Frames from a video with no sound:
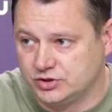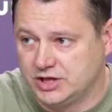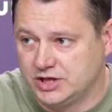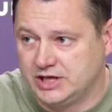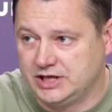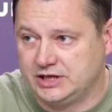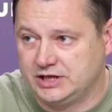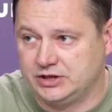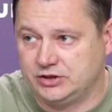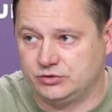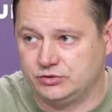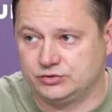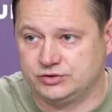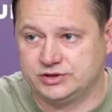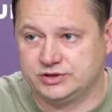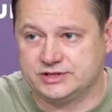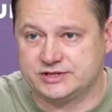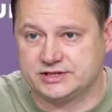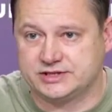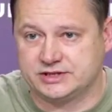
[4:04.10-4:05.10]
moved them
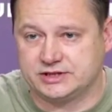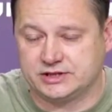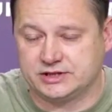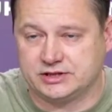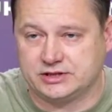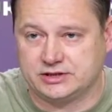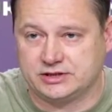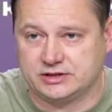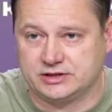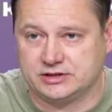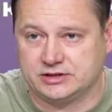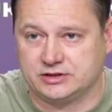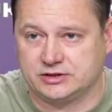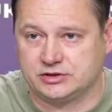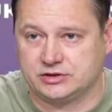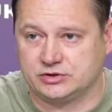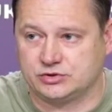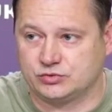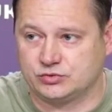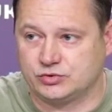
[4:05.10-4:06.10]
to Ukraine,
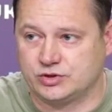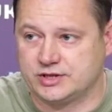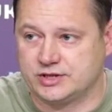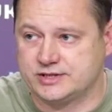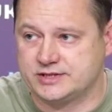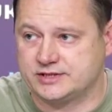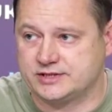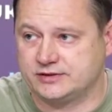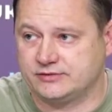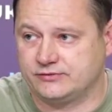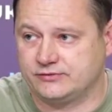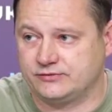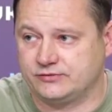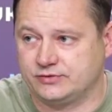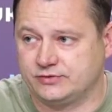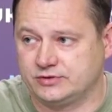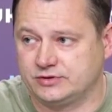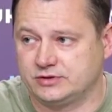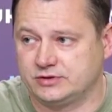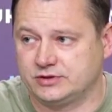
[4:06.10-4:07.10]
and one of them
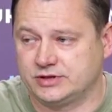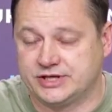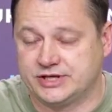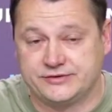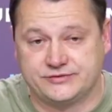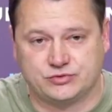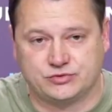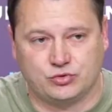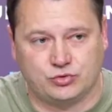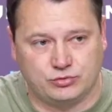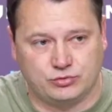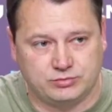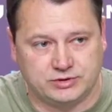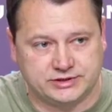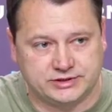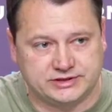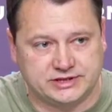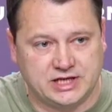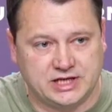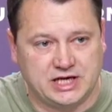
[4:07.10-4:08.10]
is
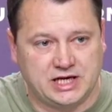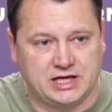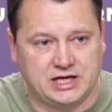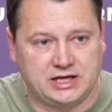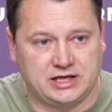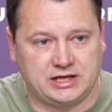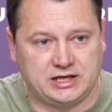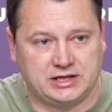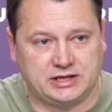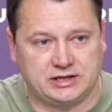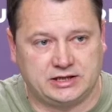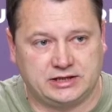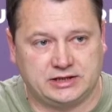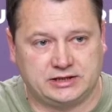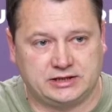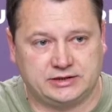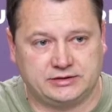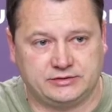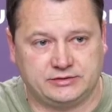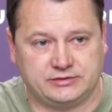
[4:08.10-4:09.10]
moving to Kyiv
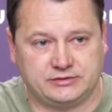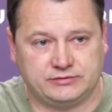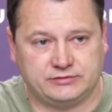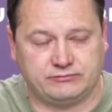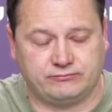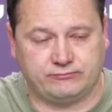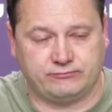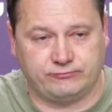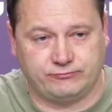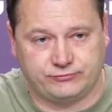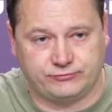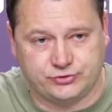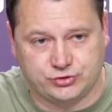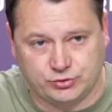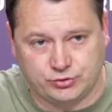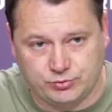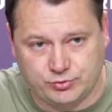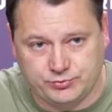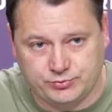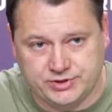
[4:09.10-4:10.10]
region.
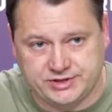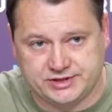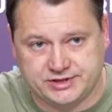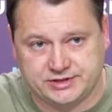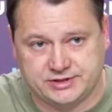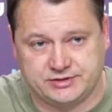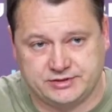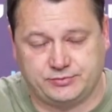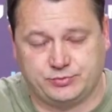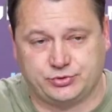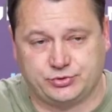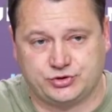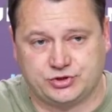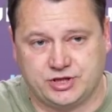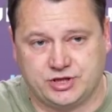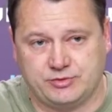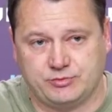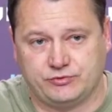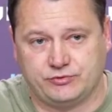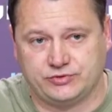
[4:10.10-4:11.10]

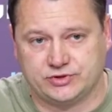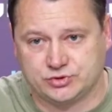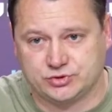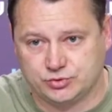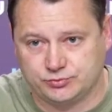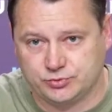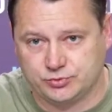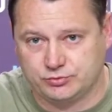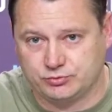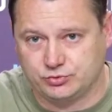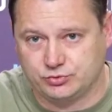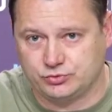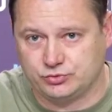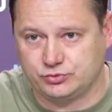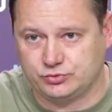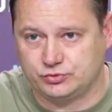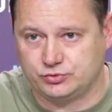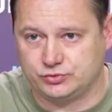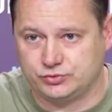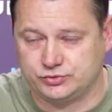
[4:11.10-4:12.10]
This month we will
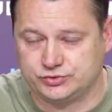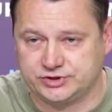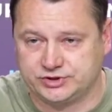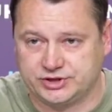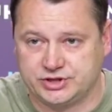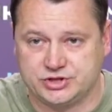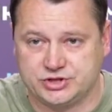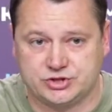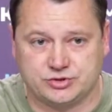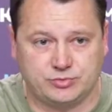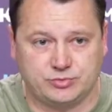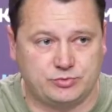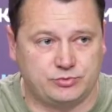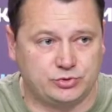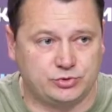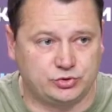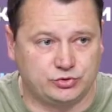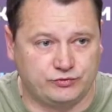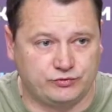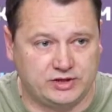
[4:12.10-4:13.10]
start, and
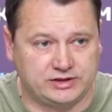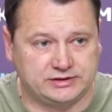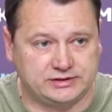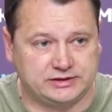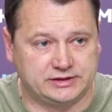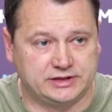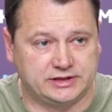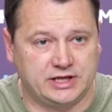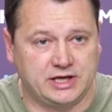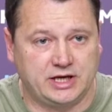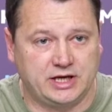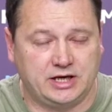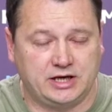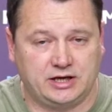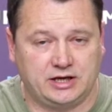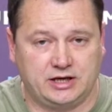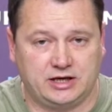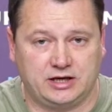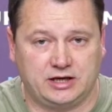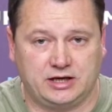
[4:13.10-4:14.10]
in the next
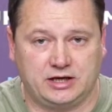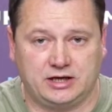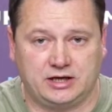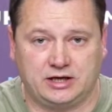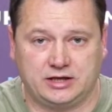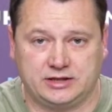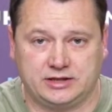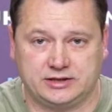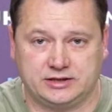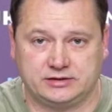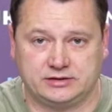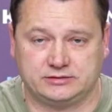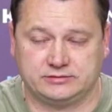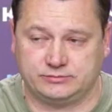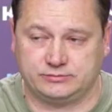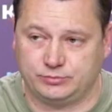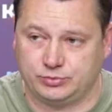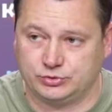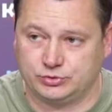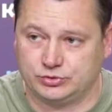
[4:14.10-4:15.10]
month we will
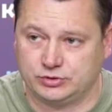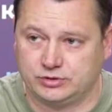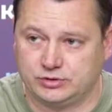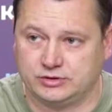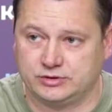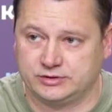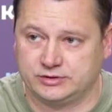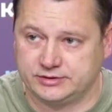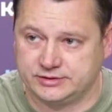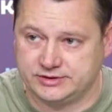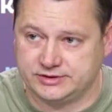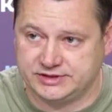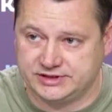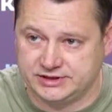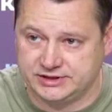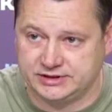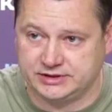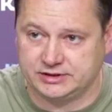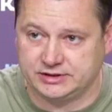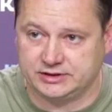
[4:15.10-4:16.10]
finish the
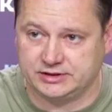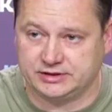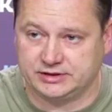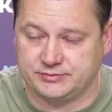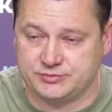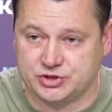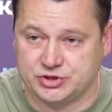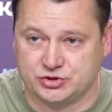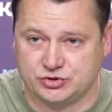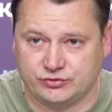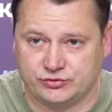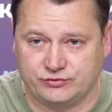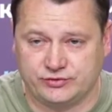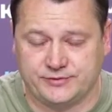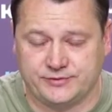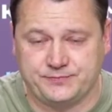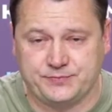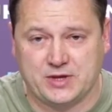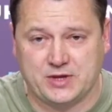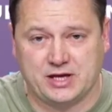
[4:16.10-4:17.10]
installation
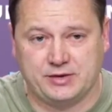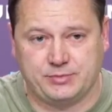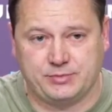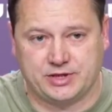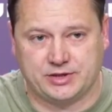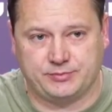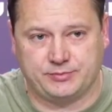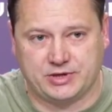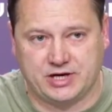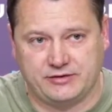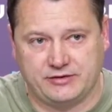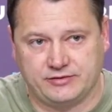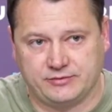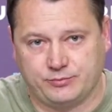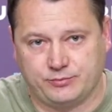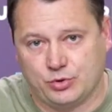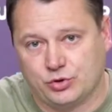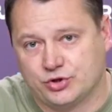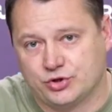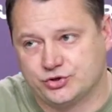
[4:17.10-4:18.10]
of these
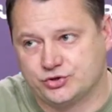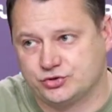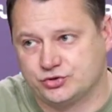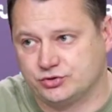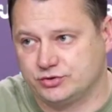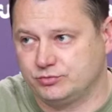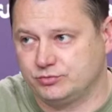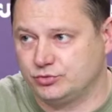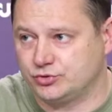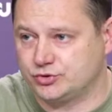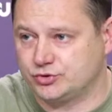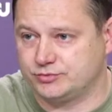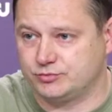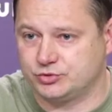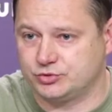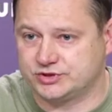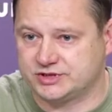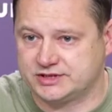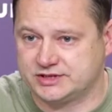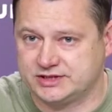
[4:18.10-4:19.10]
temporary
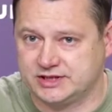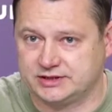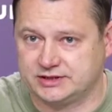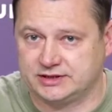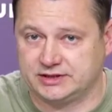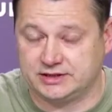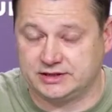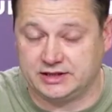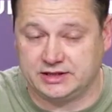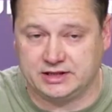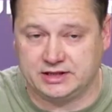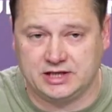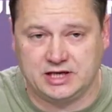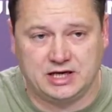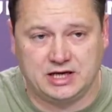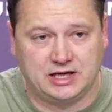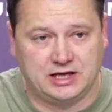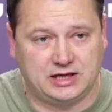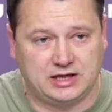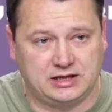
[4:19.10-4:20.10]
bridges. We
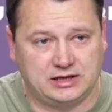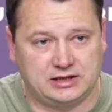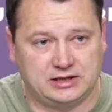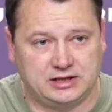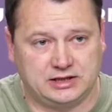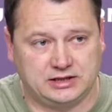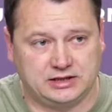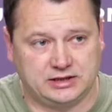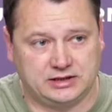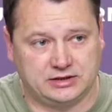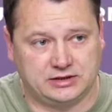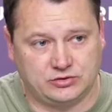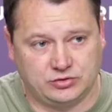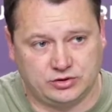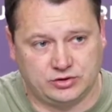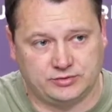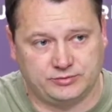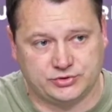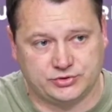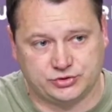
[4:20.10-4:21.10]
cannot say where
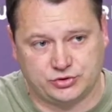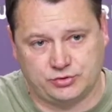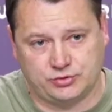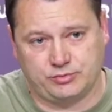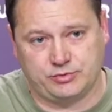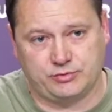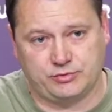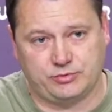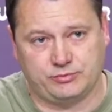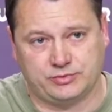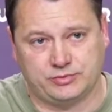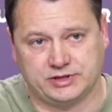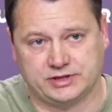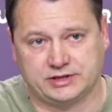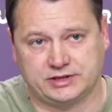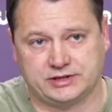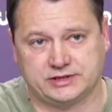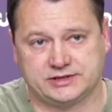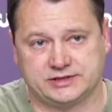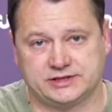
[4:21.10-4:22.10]
yet,
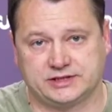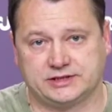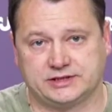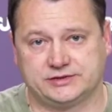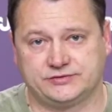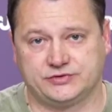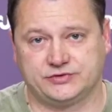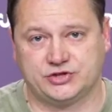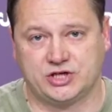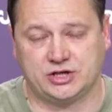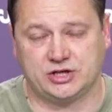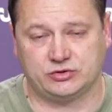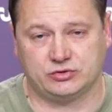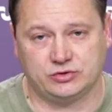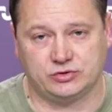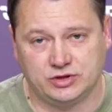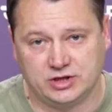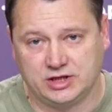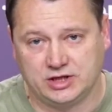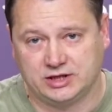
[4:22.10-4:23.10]
but when we do it,
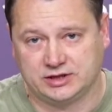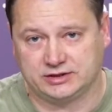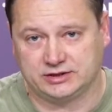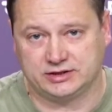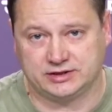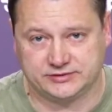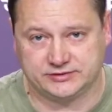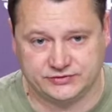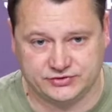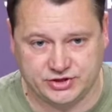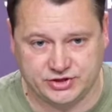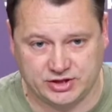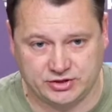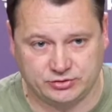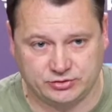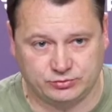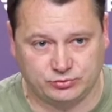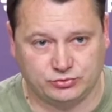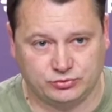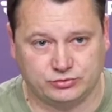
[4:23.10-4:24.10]
we'll, of
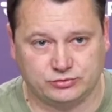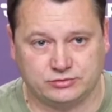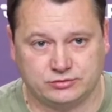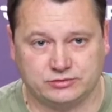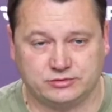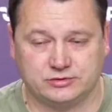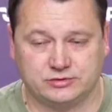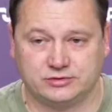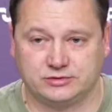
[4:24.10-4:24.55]
course,